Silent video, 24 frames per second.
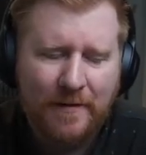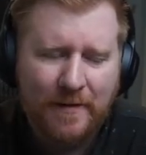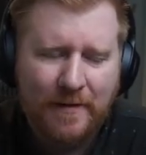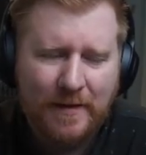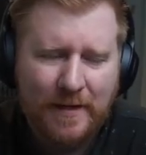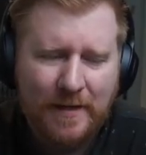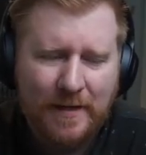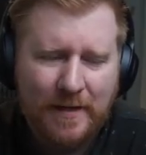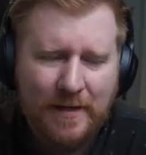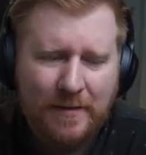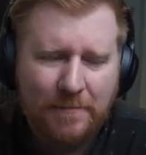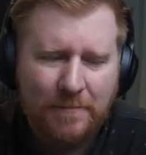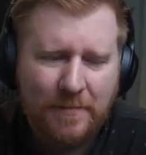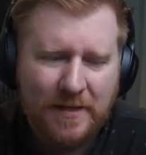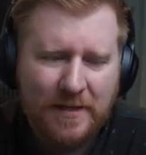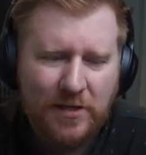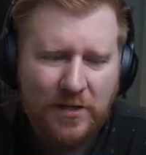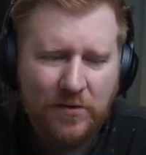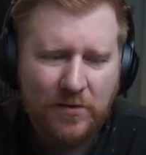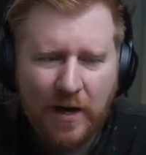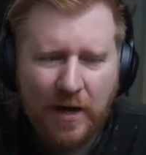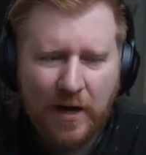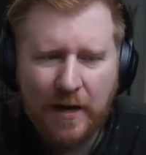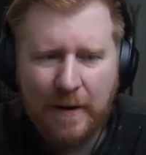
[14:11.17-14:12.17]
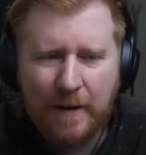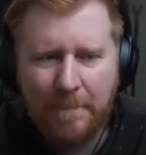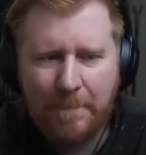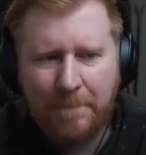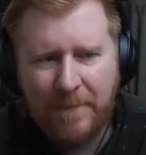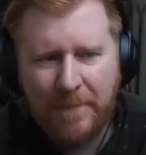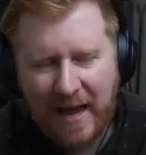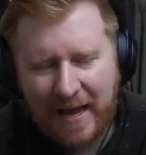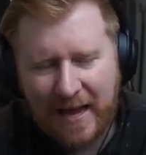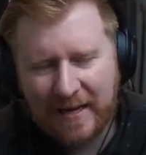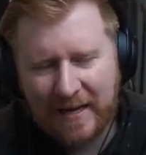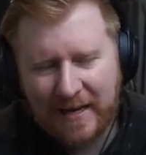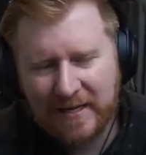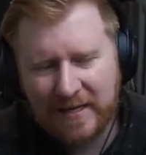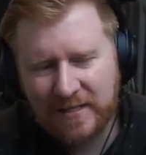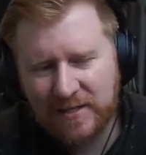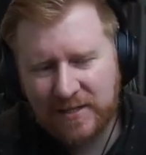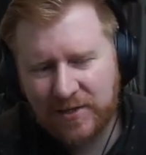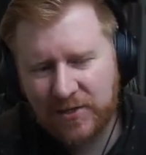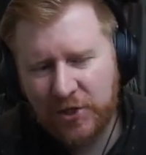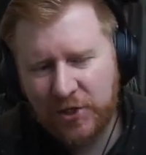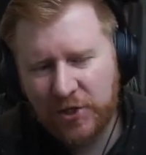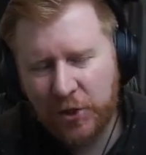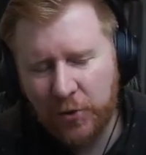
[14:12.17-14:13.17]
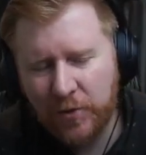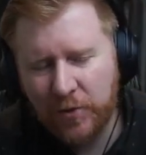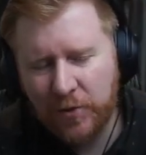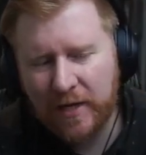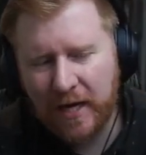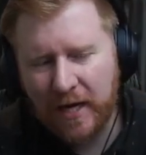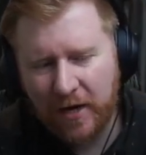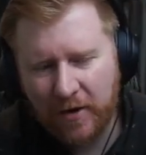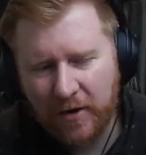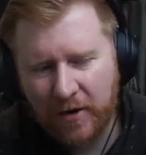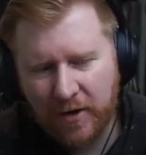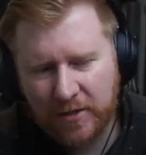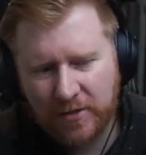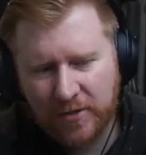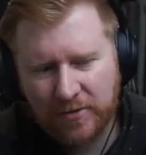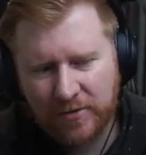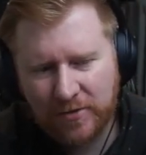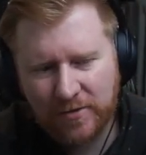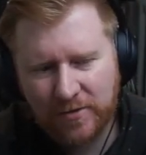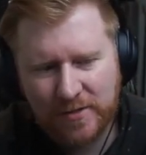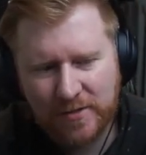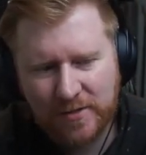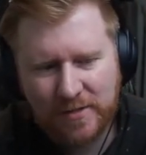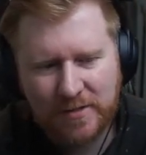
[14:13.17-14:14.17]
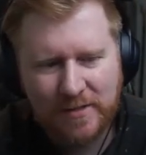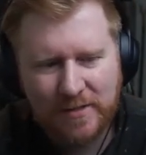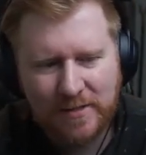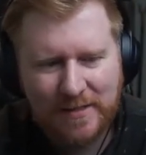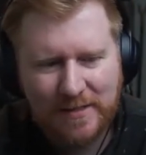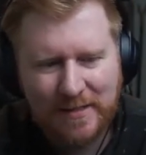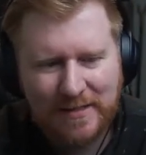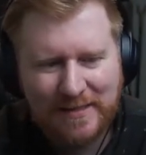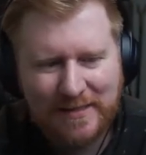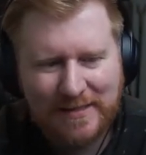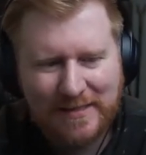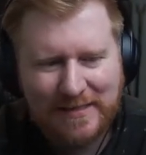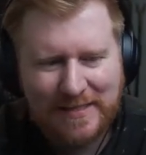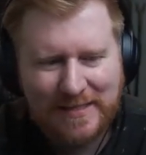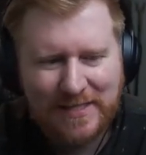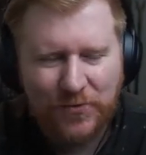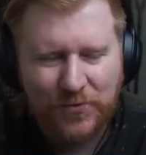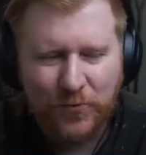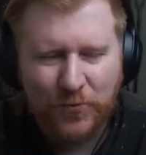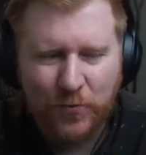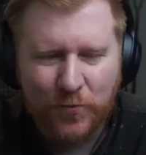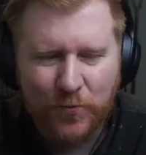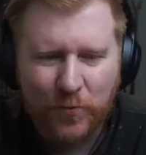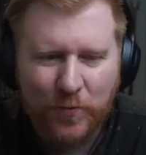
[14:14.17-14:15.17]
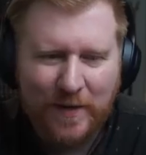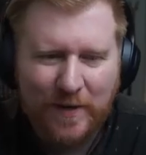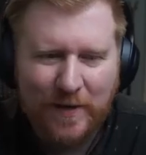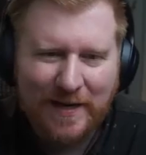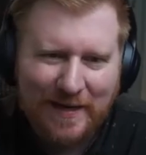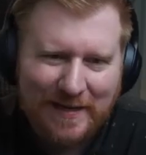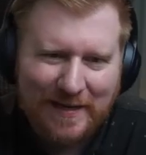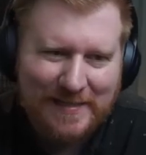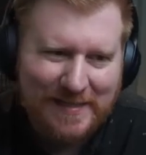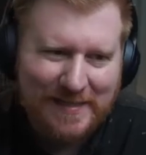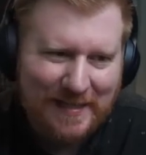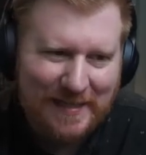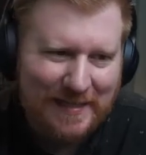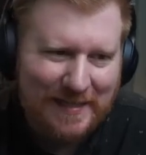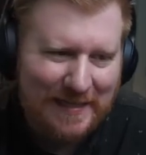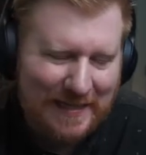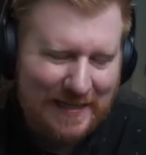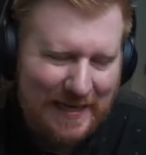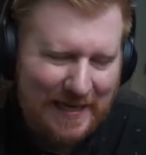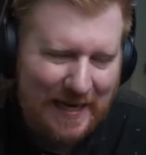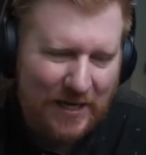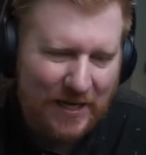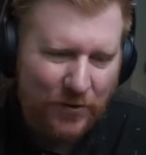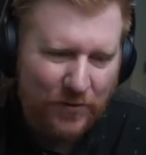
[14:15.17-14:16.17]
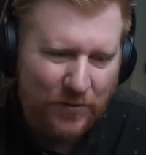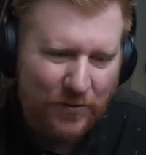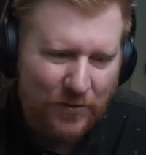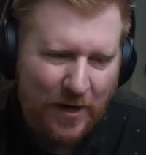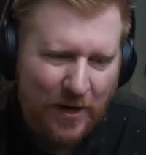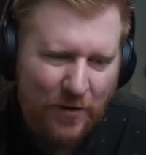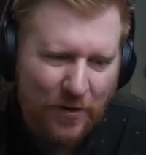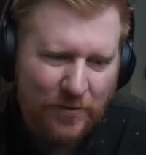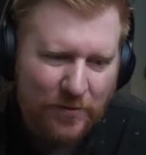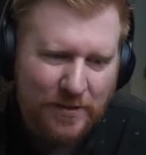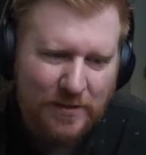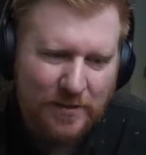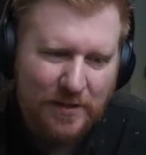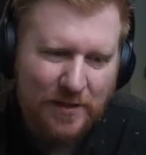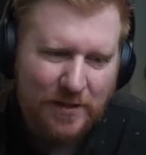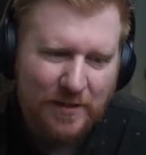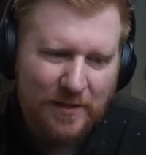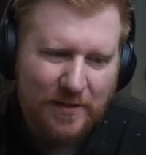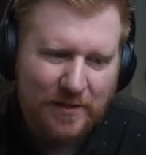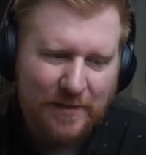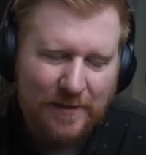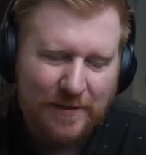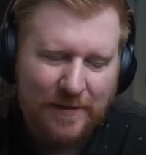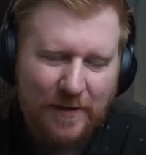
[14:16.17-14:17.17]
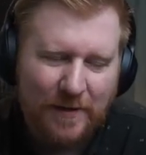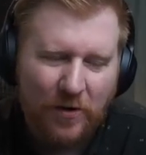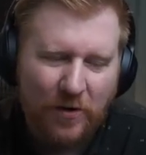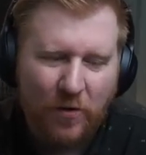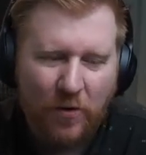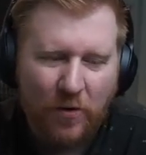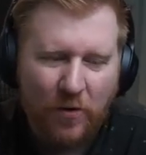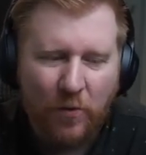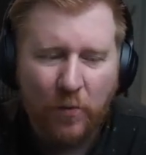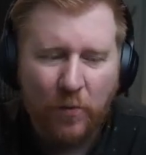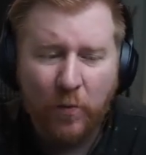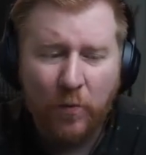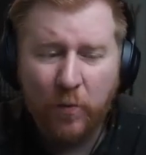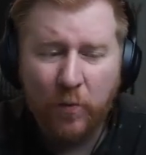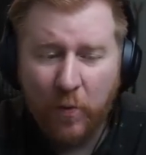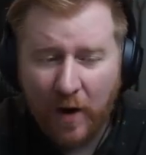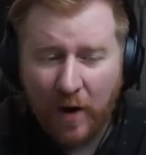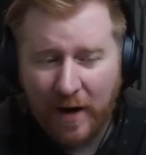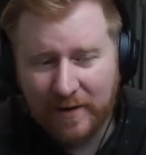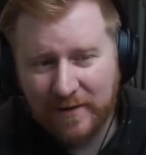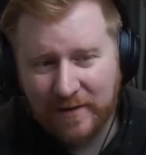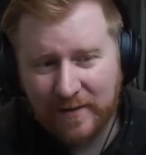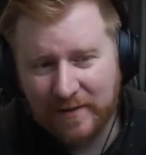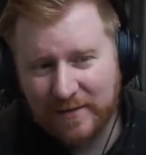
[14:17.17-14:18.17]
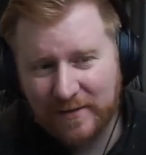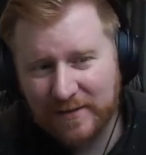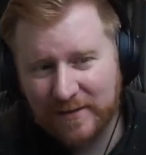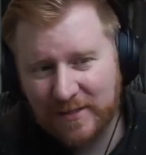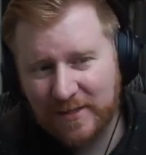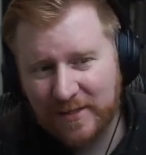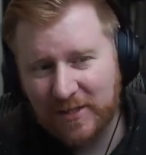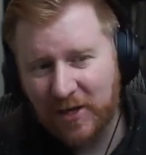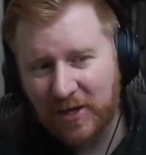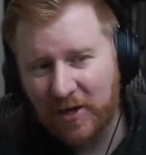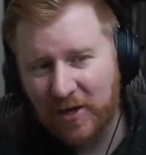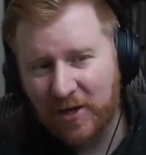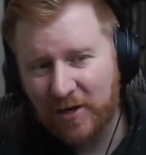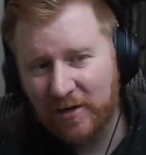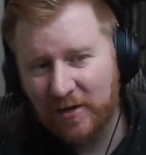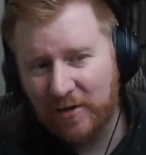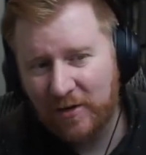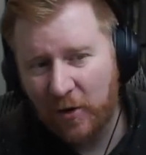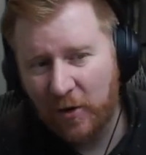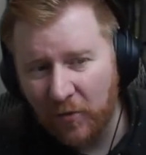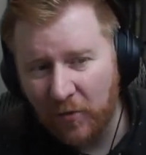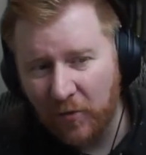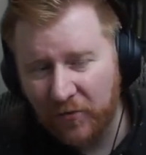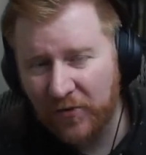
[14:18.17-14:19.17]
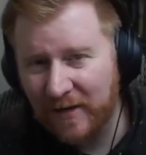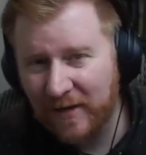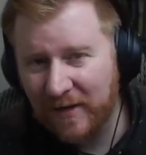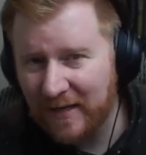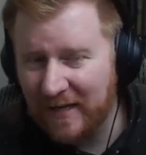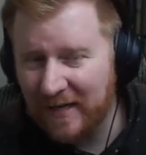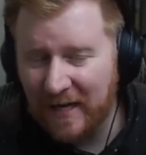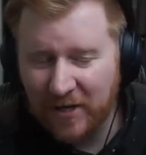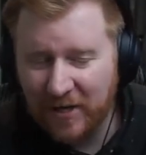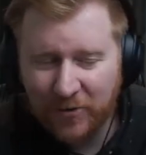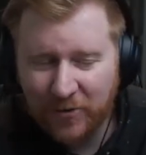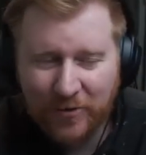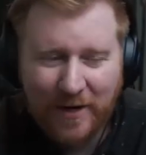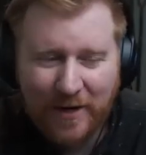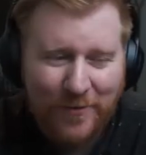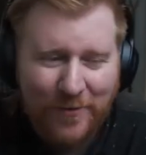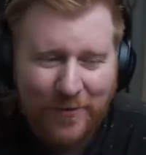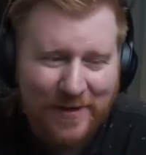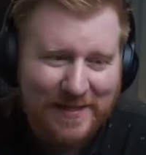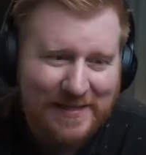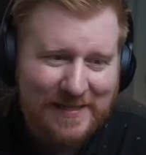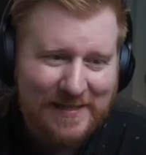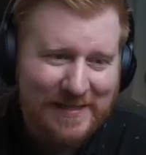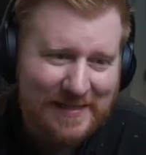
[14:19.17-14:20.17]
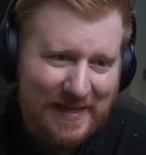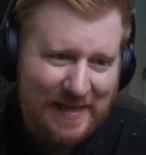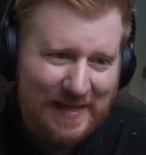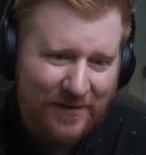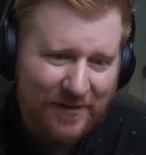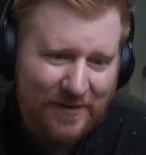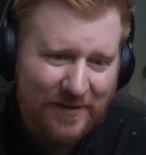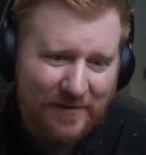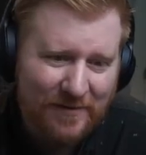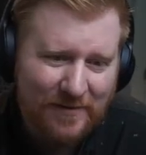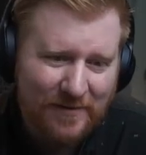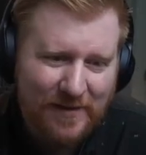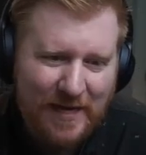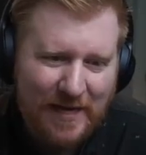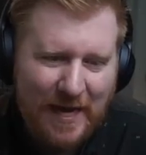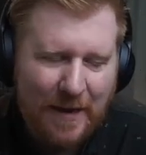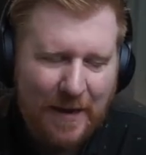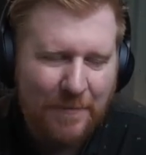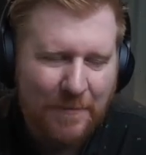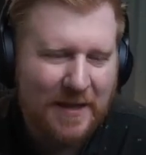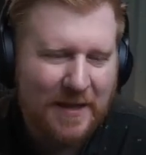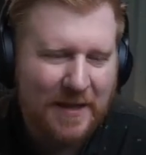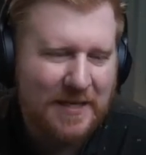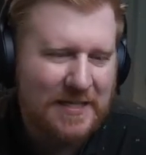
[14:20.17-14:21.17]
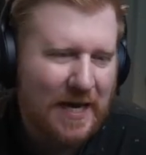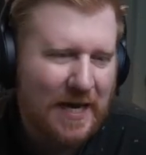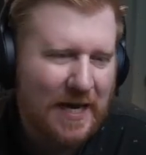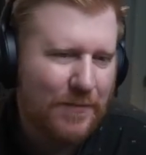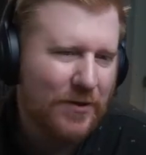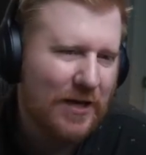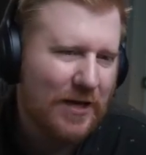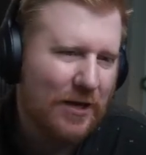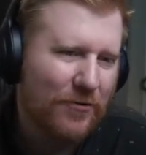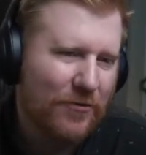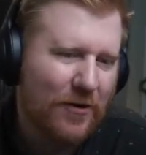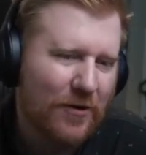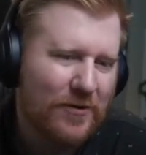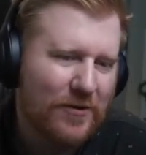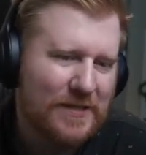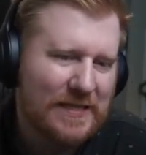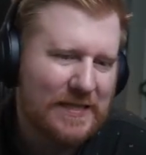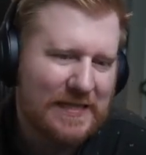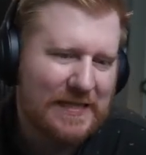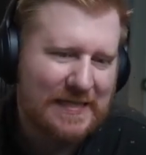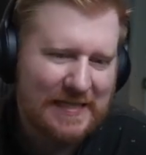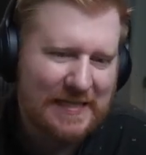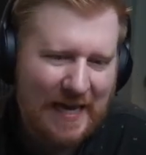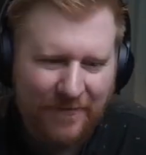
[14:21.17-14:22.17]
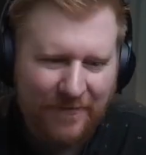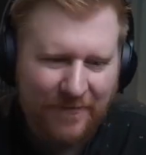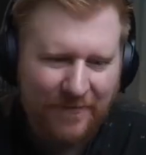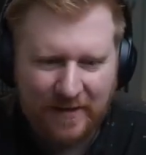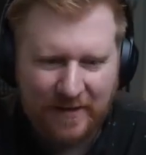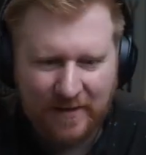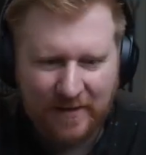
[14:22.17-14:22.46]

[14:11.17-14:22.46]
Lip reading: But you gotta banish 2 characters to realistically get her out, or 1 to hopefully get her out at 7. And by the time you get her out at 7,